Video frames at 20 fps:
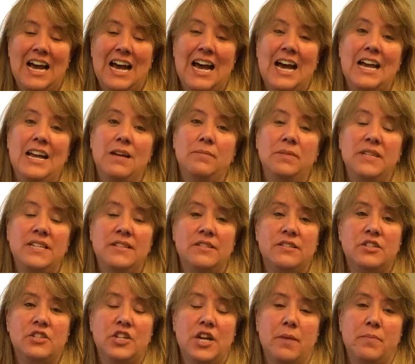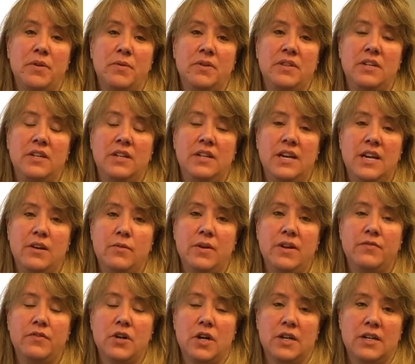Hi, I'm Lisa Shappy with the United
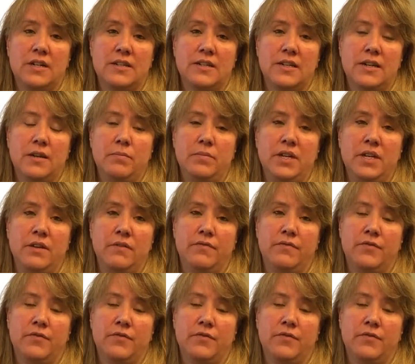Way of Naugatuck and Beacon